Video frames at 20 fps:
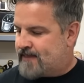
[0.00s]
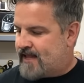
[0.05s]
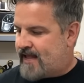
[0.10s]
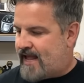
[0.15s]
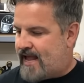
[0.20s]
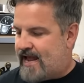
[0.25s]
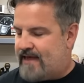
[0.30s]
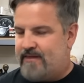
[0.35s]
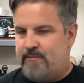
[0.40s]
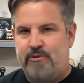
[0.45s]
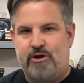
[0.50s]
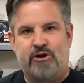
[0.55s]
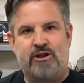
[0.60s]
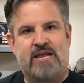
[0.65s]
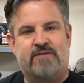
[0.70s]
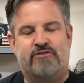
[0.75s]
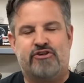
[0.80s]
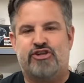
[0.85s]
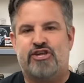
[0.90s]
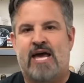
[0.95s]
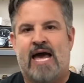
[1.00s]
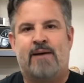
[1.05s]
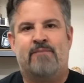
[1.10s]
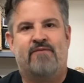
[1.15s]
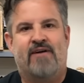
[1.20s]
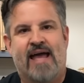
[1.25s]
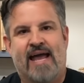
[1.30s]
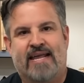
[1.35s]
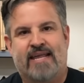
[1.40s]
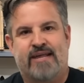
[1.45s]
And the beauty of a Shop
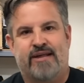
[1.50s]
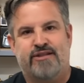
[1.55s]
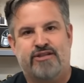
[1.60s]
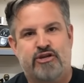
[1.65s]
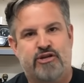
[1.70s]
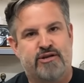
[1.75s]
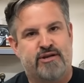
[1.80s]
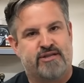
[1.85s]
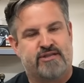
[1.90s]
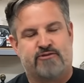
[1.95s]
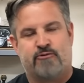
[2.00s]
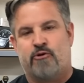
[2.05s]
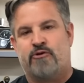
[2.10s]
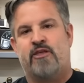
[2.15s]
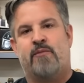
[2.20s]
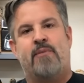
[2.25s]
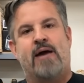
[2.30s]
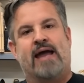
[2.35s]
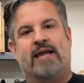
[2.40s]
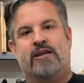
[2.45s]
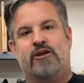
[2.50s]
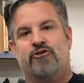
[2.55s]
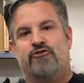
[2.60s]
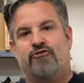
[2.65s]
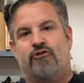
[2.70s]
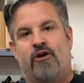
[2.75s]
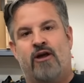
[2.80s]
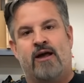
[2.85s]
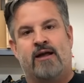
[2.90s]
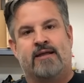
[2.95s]
Vac is you can just throw it in the back of your
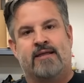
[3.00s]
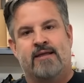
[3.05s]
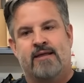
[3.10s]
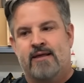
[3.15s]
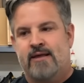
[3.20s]
truck.